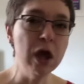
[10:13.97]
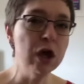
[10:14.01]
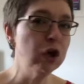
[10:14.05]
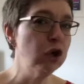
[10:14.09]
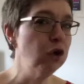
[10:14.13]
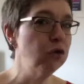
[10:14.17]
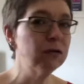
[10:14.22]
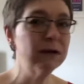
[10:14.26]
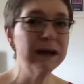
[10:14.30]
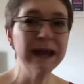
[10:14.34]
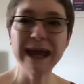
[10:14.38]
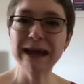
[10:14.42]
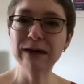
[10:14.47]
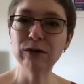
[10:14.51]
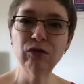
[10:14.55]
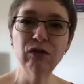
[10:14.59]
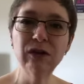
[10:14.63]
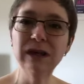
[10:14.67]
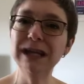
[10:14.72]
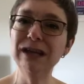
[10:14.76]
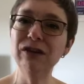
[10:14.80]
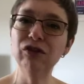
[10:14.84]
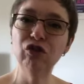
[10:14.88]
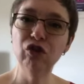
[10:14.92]
Your
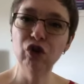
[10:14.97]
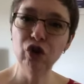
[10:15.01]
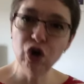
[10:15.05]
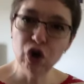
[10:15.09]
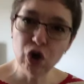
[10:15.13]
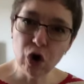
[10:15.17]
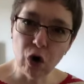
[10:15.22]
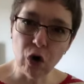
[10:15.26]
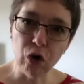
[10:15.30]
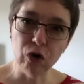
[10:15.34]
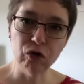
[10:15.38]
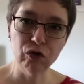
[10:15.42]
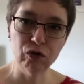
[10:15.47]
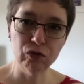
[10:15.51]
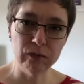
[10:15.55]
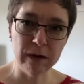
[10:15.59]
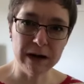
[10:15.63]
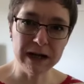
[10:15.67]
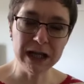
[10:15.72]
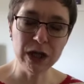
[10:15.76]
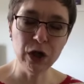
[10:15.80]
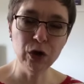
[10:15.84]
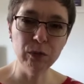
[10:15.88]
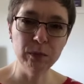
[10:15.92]
accountant is not
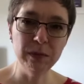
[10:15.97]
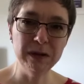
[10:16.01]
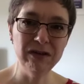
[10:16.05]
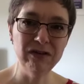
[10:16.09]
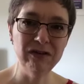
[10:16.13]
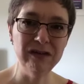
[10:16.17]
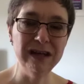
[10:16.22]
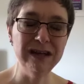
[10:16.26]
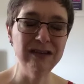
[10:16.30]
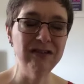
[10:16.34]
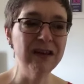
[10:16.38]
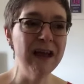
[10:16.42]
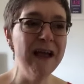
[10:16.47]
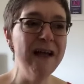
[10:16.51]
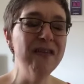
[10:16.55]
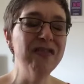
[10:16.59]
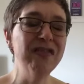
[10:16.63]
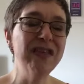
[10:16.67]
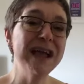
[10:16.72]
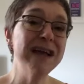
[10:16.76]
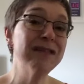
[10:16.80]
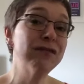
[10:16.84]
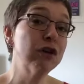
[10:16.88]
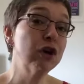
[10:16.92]
running your business.
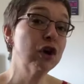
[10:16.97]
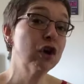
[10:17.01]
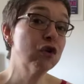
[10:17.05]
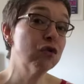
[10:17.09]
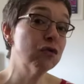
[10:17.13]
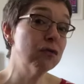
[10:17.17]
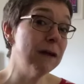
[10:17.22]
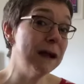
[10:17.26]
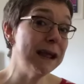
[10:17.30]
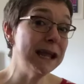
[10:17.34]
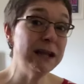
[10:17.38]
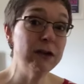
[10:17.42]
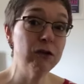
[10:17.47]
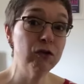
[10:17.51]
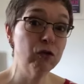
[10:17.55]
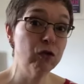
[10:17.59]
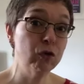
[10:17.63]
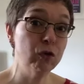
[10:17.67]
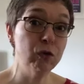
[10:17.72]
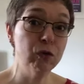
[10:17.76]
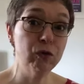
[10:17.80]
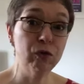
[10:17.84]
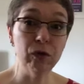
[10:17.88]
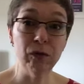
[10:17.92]
They are a great
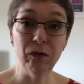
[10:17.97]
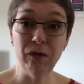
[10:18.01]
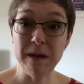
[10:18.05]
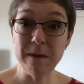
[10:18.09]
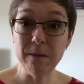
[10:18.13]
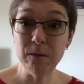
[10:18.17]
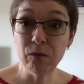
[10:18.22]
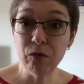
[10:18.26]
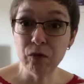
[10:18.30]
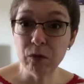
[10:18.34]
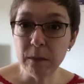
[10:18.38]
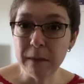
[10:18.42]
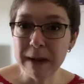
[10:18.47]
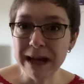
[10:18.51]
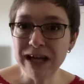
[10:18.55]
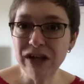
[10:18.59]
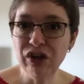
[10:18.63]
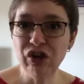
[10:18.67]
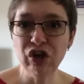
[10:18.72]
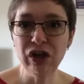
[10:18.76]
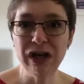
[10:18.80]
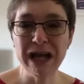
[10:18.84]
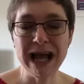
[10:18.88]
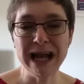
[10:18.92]
source of
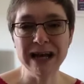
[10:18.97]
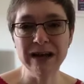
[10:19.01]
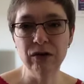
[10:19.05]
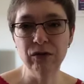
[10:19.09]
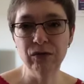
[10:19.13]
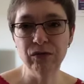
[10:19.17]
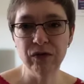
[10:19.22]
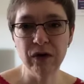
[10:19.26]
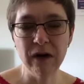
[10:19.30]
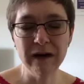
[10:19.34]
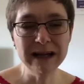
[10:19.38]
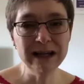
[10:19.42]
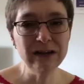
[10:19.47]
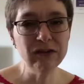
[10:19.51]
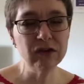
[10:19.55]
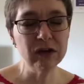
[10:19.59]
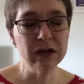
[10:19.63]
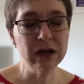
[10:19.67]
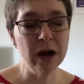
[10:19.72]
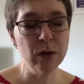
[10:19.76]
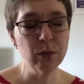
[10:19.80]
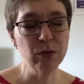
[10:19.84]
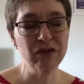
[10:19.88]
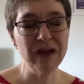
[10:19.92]
information and advice,
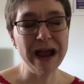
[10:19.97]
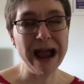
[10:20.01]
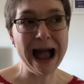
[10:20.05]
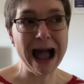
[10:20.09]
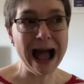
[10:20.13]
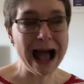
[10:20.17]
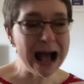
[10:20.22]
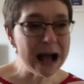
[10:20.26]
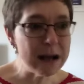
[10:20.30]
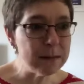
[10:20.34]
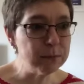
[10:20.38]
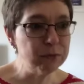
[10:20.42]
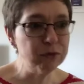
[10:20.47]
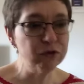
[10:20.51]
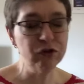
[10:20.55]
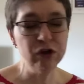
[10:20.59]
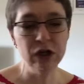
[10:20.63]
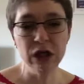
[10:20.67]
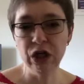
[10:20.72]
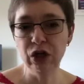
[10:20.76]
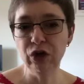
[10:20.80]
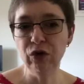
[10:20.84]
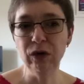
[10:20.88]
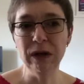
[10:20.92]
and I would
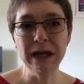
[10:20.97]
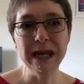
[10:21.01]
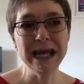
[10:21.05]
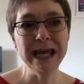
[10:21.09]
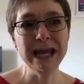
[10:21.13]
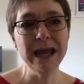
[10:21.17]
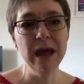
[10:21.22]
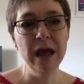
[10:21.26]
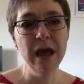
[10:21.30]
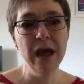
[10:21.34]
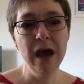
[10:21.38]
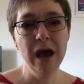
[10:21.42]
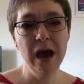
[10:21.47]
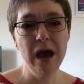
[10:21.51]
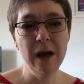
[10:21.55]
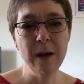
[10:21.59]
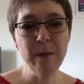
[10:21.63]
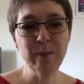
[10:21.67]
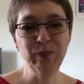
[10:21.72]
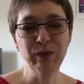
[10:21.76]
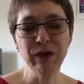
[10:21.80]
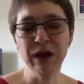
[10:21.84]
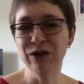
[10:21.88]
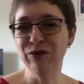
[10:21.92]
absolutely
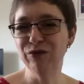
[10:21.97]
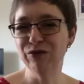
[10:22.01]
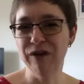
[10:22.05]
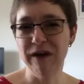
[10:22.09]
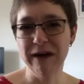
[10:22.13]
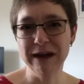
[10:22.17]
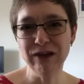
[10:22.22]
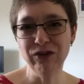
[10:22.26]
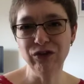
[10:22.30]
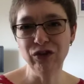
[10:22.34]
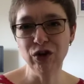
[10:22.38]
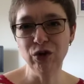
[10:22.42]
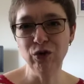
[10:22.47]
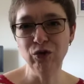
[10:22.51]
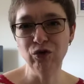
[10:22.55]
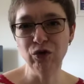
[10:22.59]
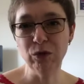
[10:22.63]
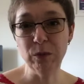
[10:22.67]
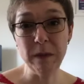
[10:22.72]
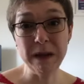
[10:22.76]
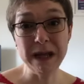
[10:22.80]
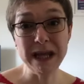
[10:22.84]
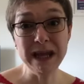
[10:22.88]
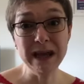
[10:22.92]
advise you
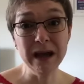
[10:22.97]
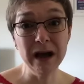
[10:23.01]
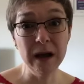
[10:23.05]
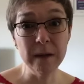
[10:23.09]
to be